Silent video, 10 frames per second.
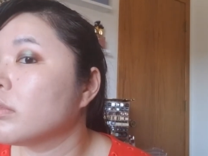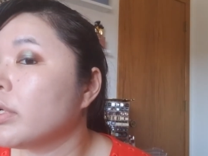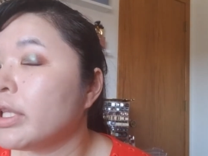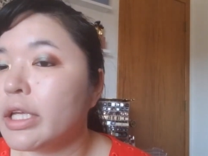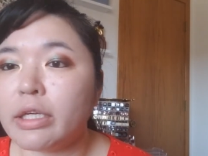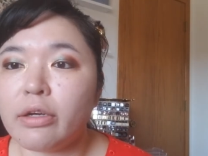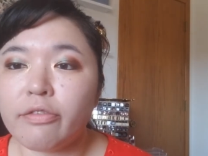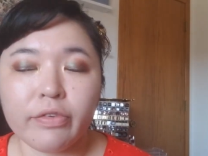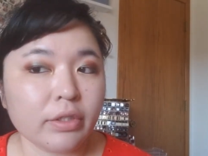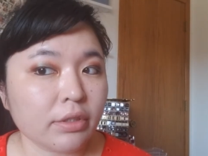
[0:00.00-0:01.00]
I like how it
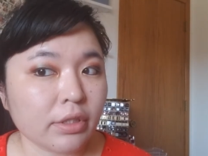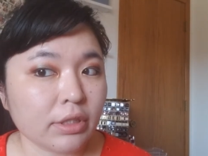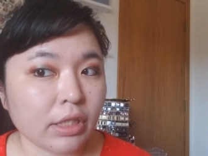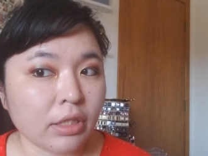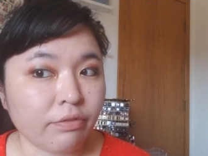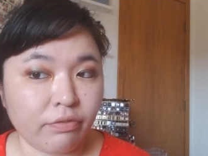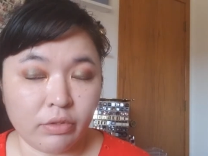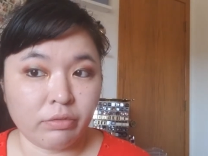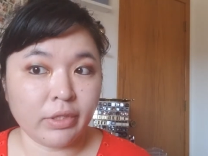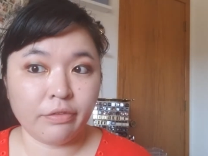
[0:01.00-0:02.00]
feels on the skin. It,
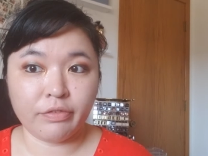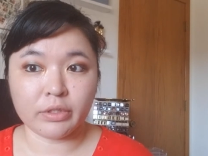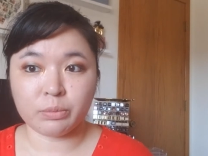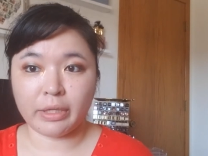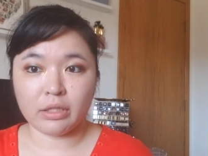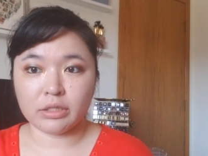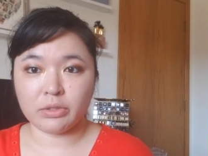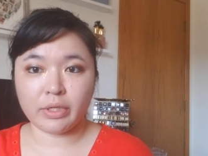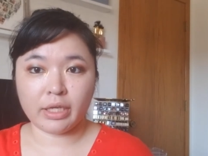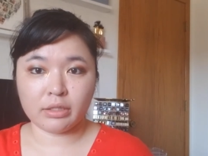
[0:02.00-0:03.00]
it really feels weightless.
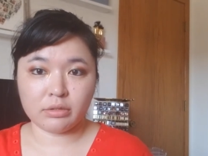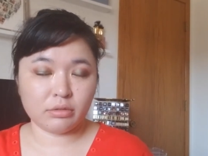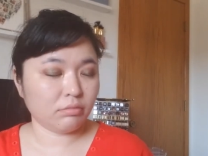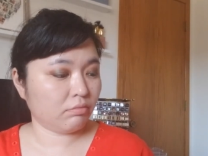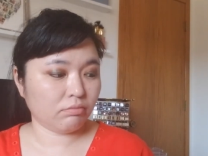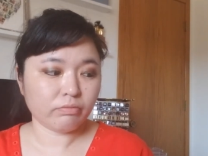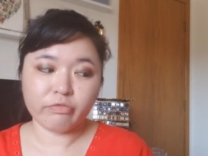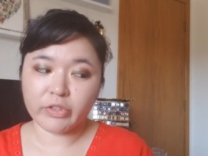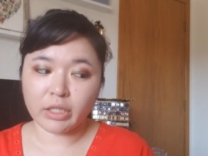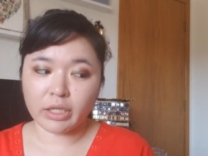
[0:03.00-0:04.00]
You can't
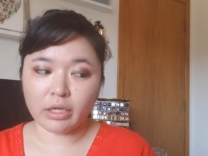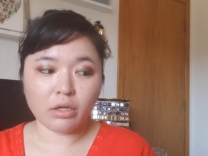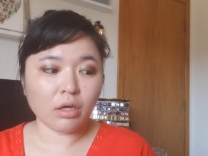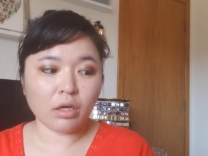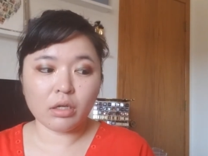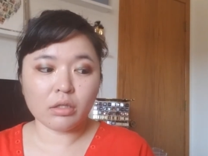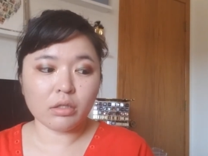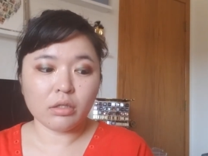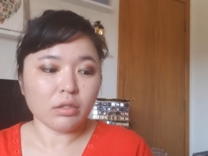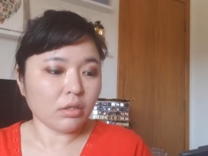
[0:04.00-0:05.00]
feel it at
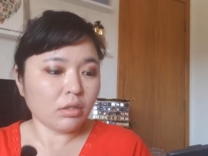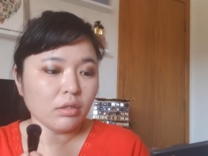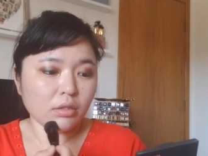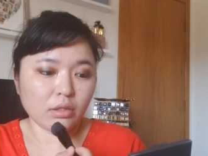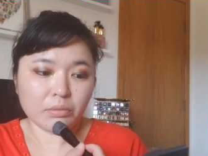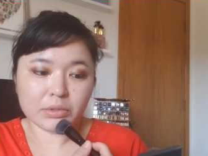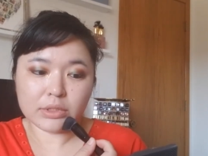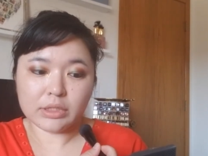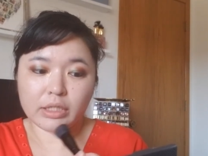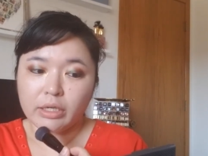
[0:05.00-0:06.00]
all. We'll
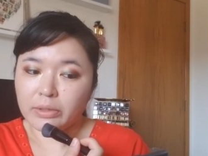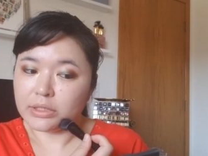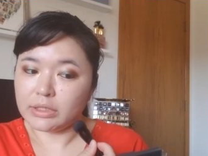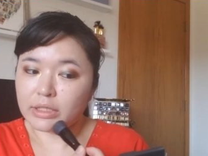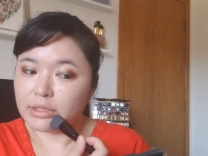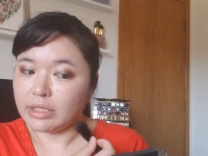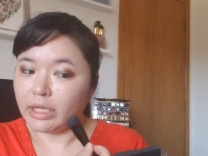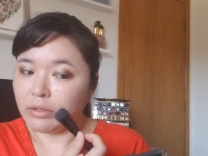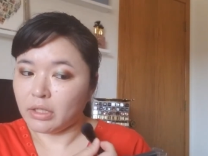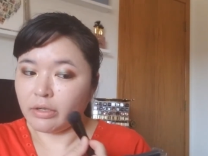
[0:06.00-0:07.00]
see how it sets
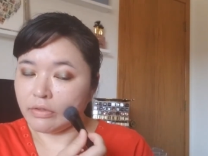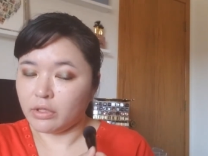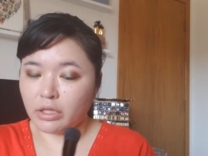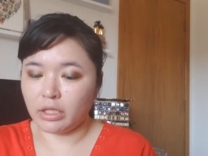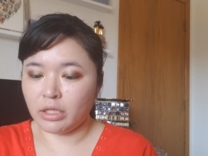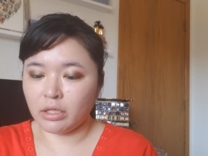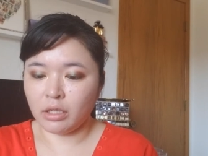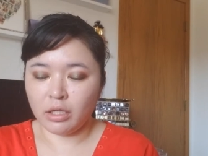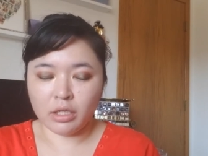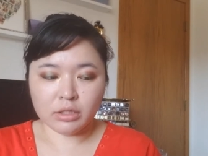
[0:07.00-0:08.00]
down and everything.
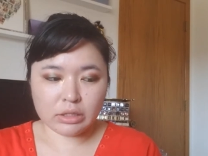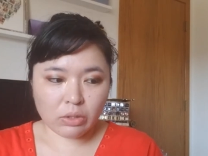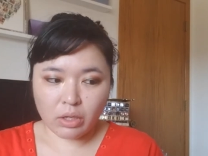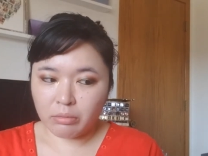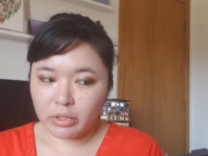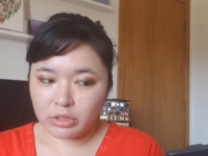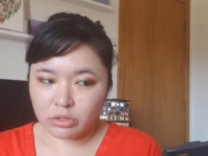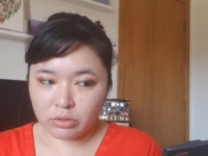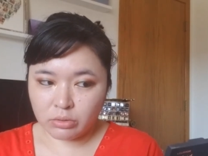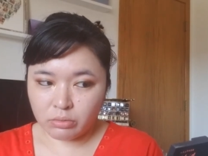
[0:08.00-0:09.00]
So I'm going to
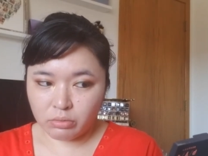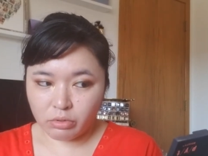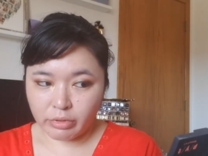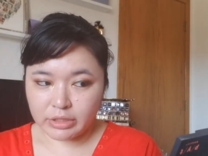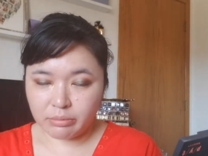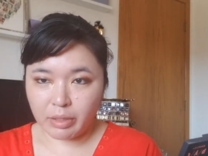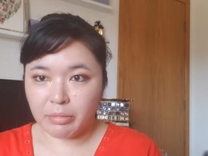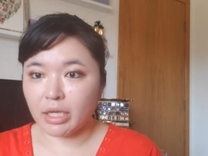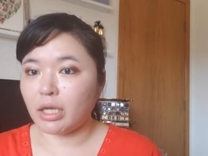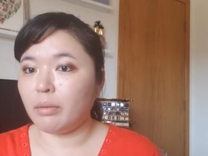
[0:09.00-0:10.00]
do the rest of my
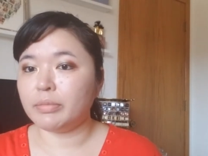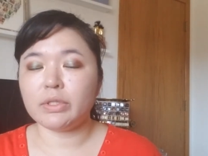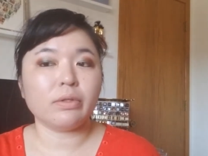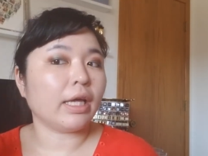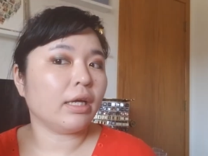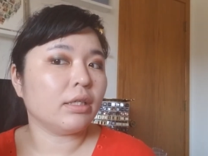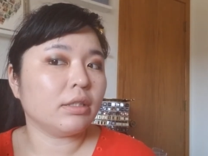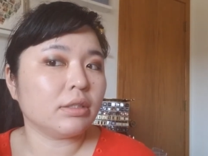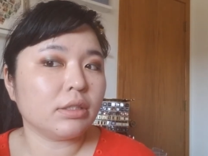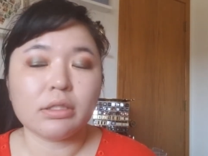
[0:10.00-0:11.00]
makeup. So that
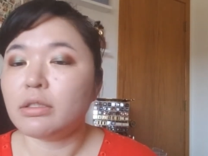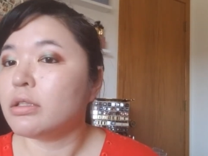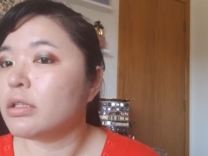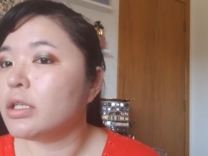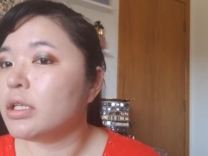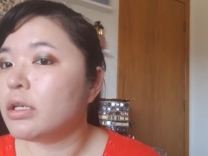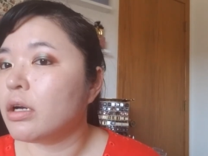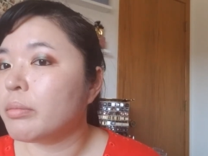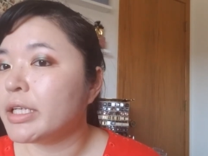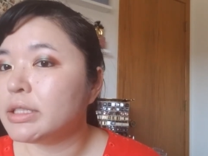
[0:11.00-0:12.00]
is it
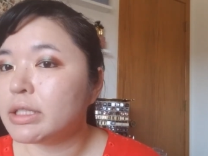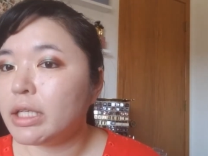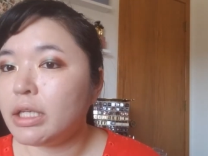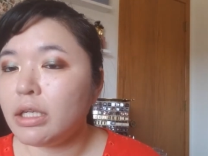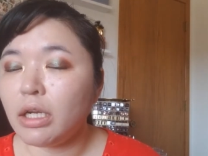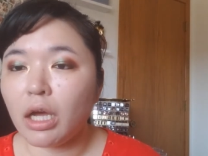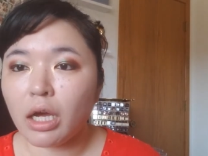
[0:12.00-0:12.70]
on my skin.